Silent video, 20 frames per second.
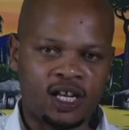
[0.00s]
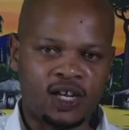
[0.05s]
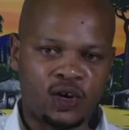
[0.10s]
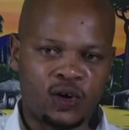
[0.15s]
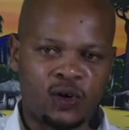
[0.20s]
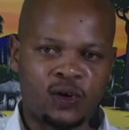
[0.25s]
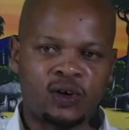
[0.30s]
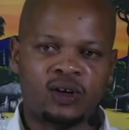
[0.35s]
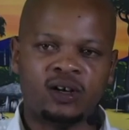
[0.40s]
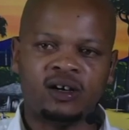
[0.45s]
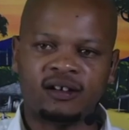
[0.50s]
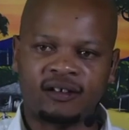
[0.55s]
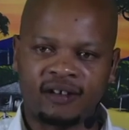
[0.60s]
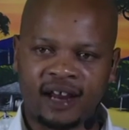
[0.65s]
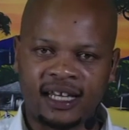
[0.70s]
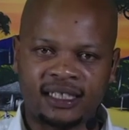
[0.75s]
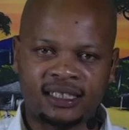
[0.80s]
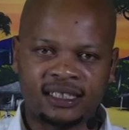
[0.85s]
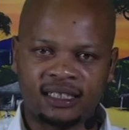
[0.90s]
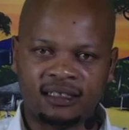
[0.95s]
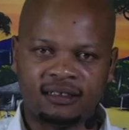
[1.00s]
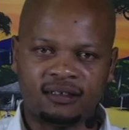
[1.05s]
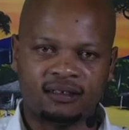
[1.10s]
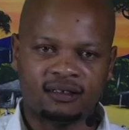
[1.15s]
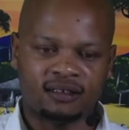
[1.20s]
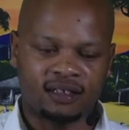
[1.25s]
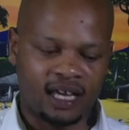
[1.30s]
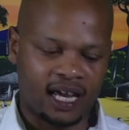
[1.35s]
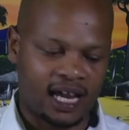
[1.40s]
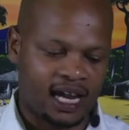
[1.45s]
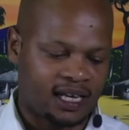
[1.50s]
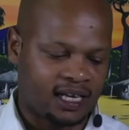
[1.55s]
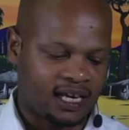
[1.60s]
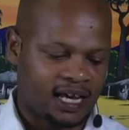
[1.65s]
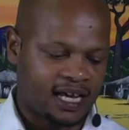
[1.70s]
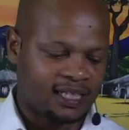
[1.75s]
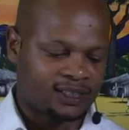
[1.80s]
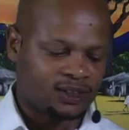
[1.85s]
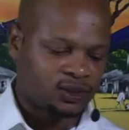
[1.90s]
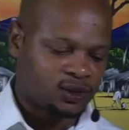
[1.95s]
in your writing
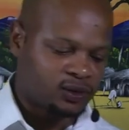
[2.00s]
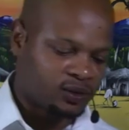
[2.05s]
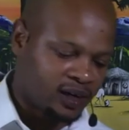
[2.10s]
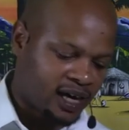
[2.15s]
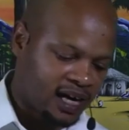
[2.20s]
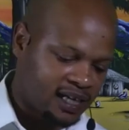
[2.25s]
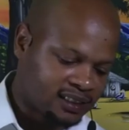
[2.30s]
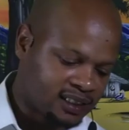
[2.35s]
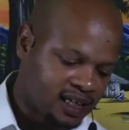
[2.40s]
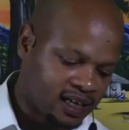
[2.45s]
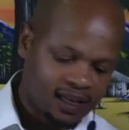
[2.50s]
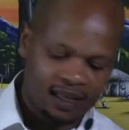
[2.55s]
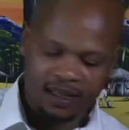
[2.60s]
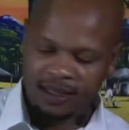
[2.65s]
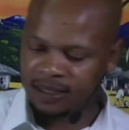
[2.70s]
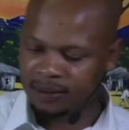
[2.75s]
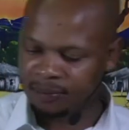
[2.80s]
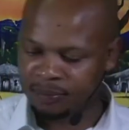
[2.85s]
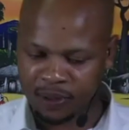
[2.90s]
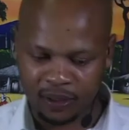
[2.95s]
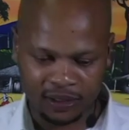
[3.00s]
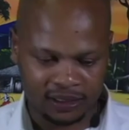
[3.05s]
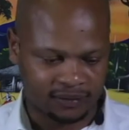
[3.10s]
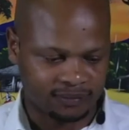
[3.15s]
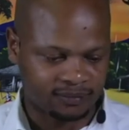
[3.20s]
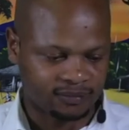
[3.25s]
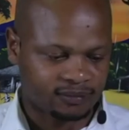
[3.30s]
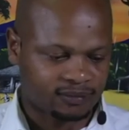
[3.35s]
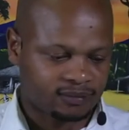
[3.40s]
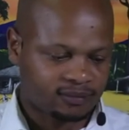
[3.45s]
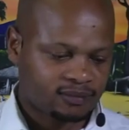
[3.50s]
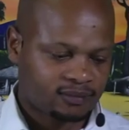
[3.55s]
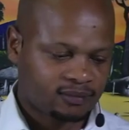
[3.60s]
and as you write the body.